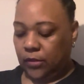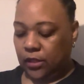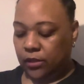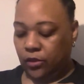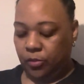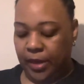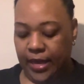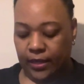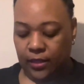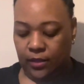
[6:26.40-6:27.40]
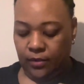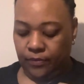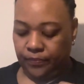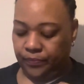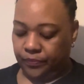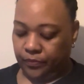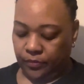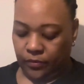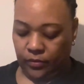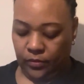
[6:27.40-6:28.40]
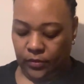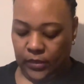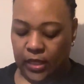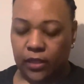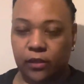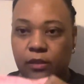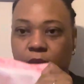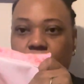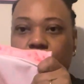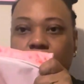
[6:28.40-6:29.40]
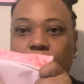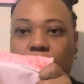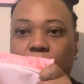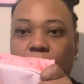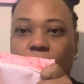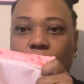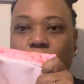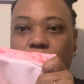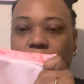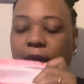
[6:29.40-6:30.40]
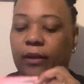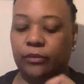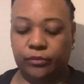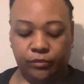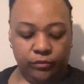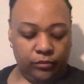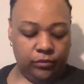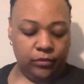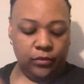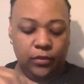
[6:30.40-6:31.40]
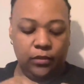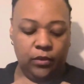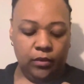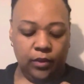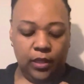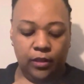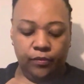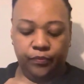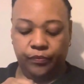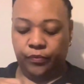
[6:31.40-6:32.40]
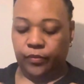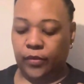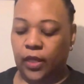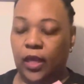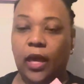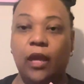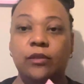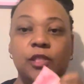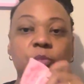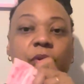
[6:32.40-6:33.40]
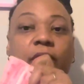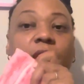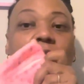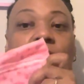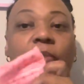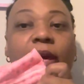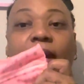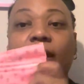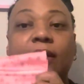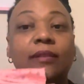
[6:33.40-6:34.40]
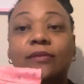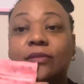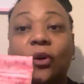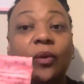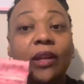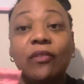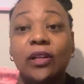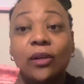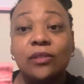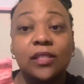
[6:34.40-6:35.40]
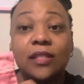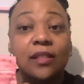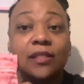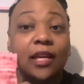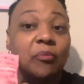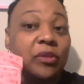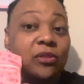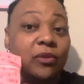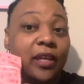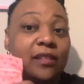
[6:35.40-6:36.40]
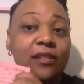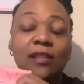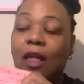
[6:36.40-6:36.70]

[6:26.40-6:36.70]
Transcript: little baggie, and it won't leak out. Okay. And you just put it in your bag and no one ever knows because it looks like a pencil case.